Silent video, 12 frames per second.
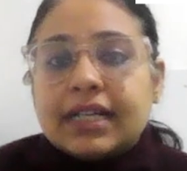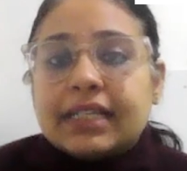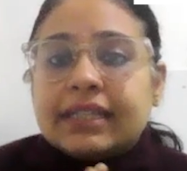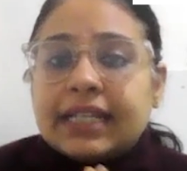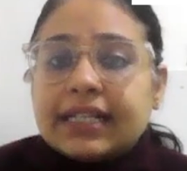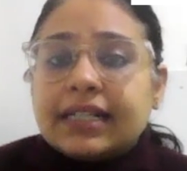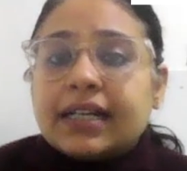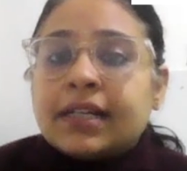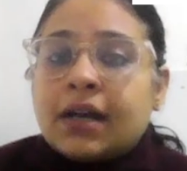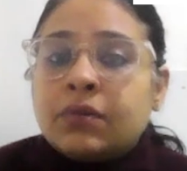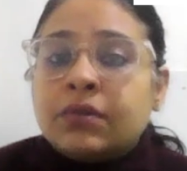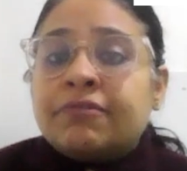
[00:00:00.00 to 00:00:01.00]
Then,
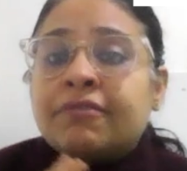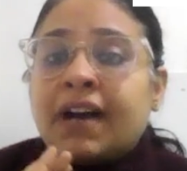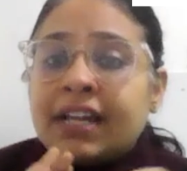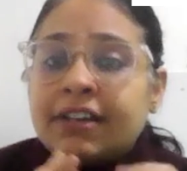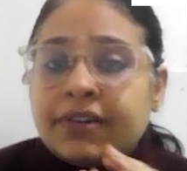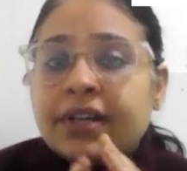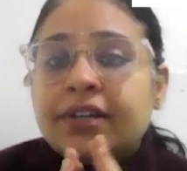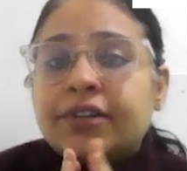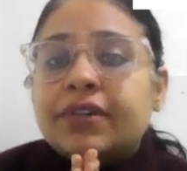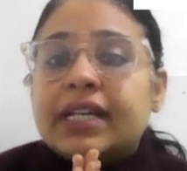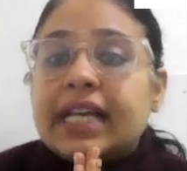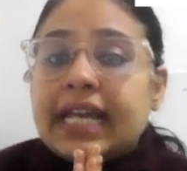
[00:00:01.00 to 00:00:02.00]
around
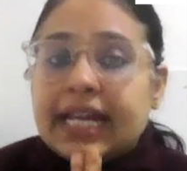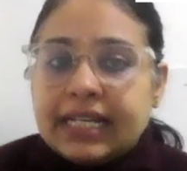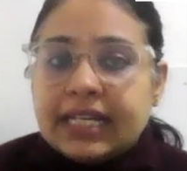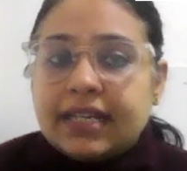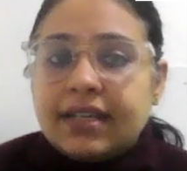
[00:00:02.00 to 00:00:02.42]
500 AD,